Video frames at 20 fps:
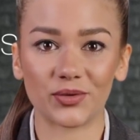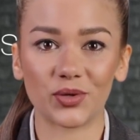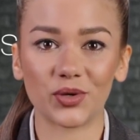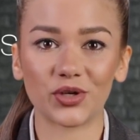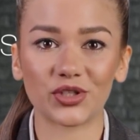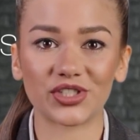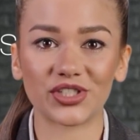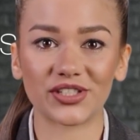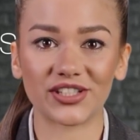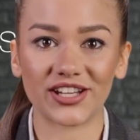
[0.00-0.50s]
or
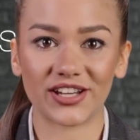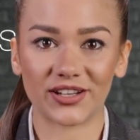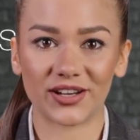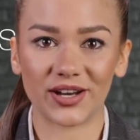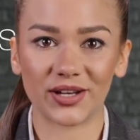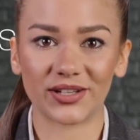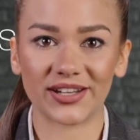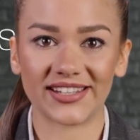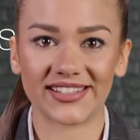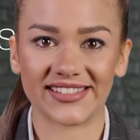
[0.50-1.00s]
do their
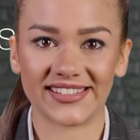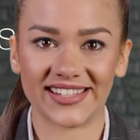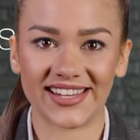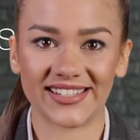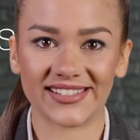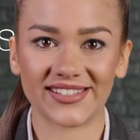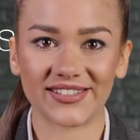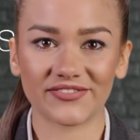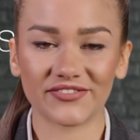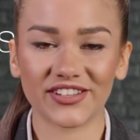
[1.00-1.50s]
own
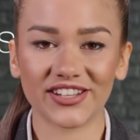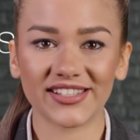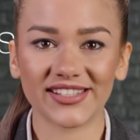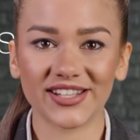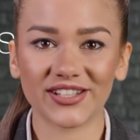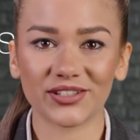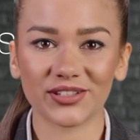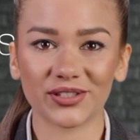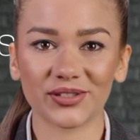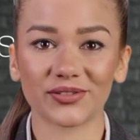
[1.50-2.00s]
extensive
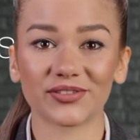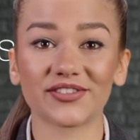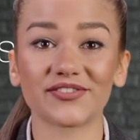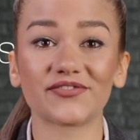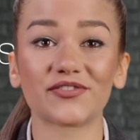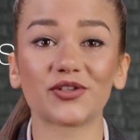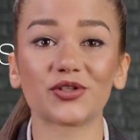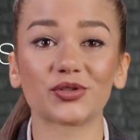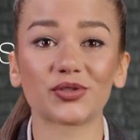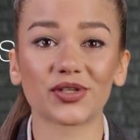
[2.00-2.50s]
research
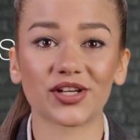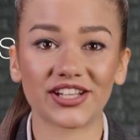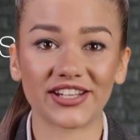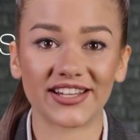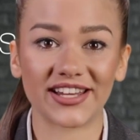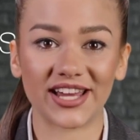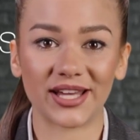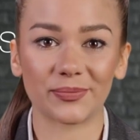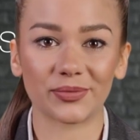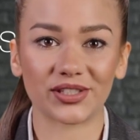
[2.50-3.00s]
before
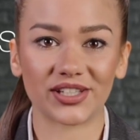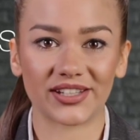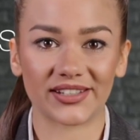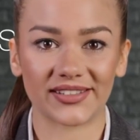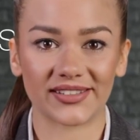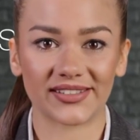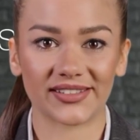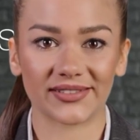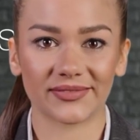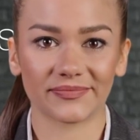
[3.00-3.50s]
trading
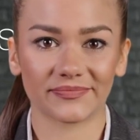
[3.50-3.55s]
options.